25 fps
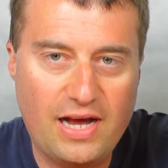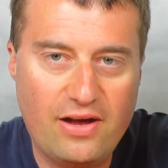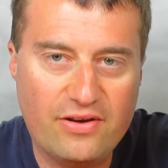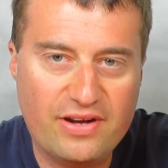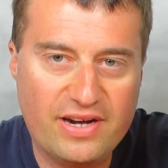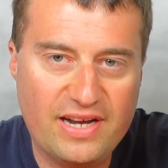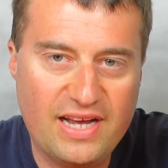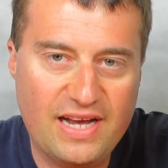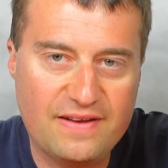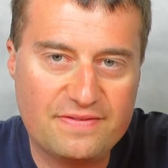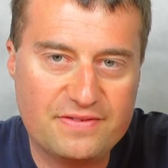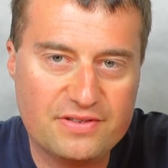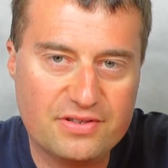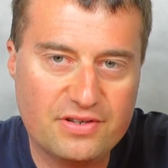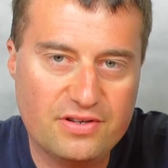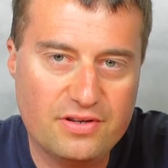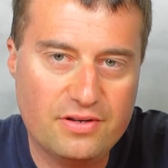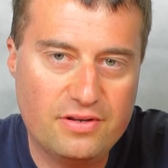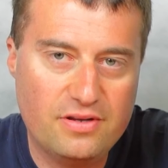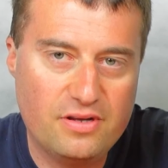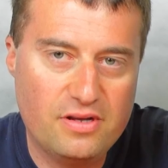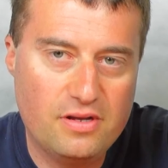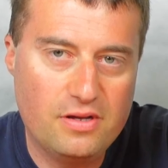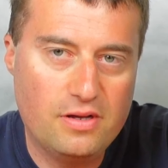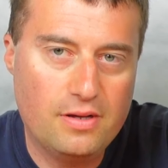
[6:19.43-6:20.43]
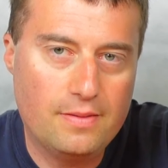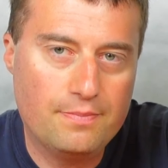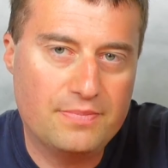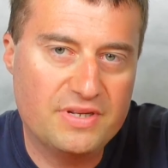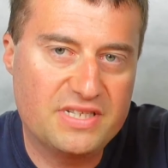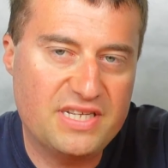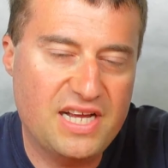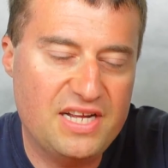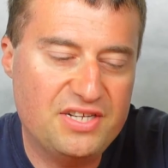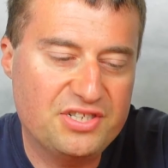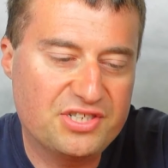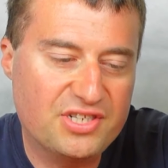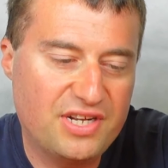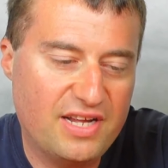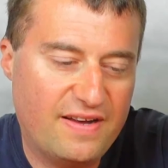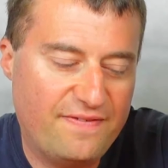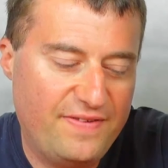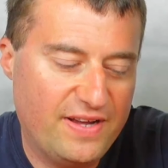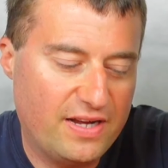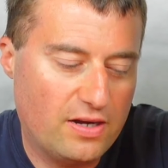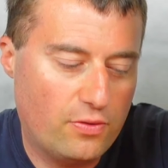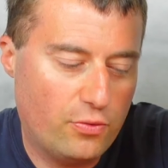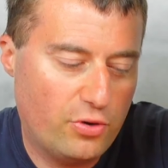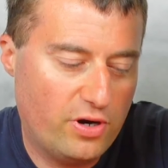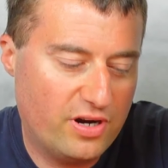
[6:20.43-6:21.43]
I'm going to have to, potentially, I
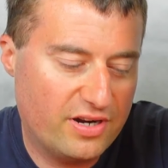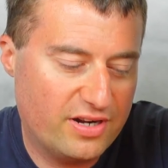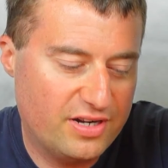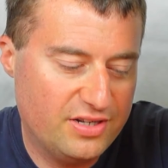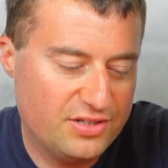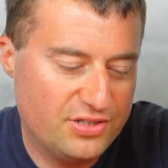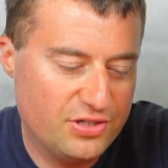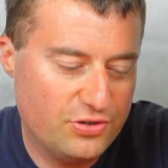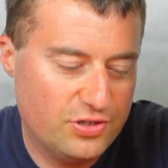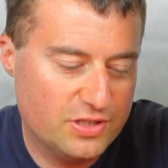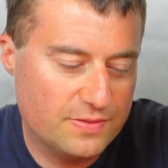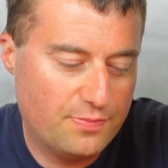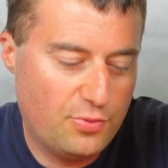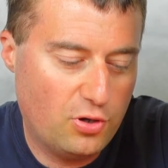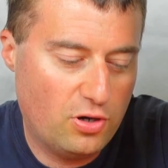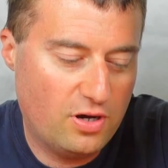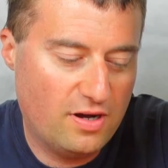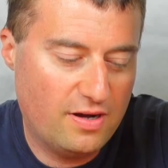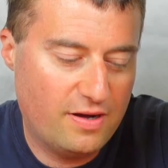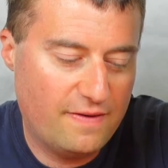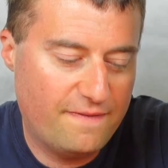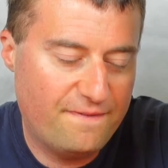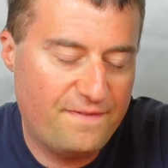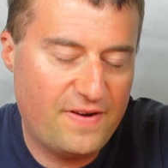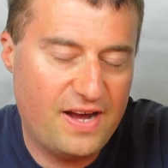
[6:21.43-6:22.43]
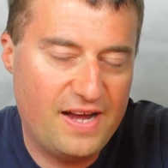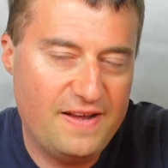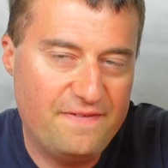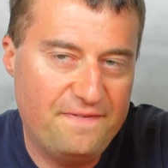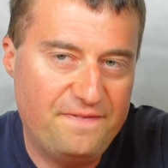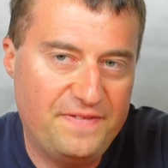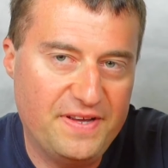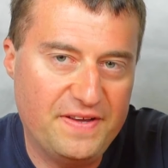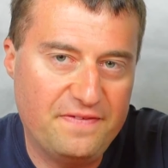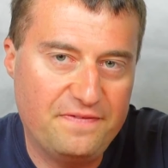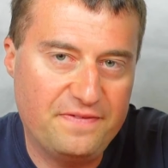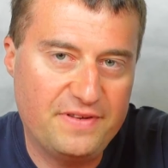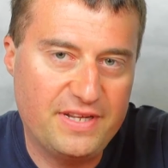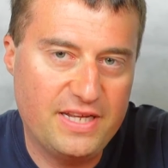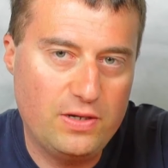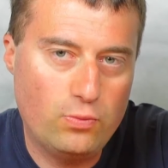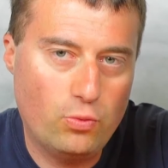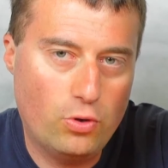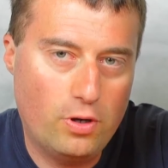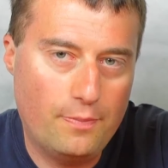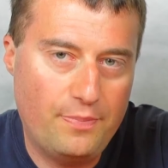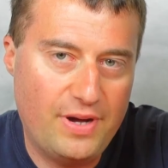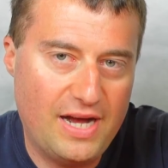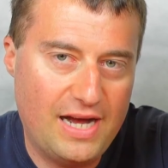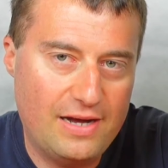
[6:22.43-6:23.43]
think what I'm going to do is put a 550
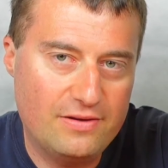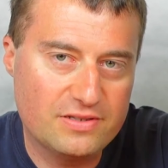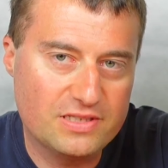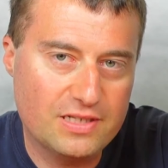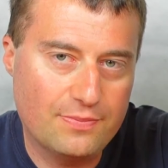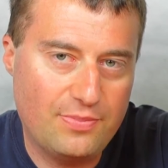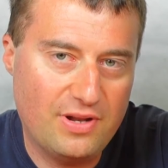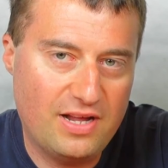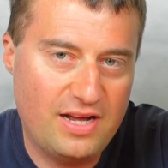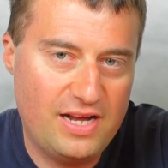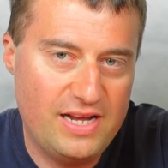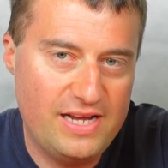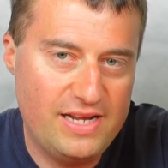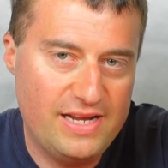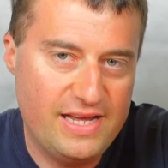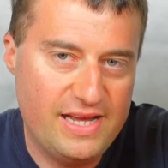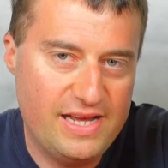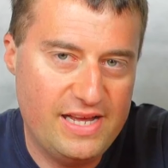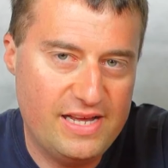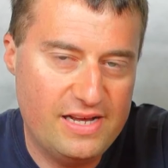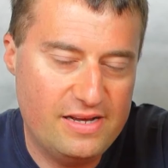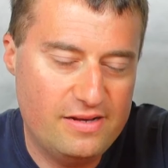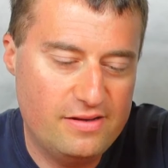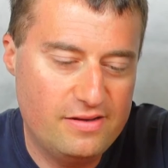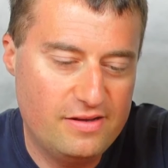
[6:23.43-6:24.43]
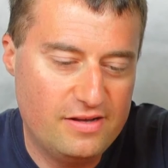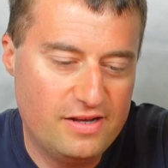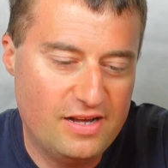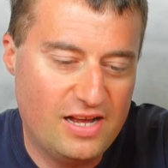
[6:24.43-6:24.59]
watt power supply in here.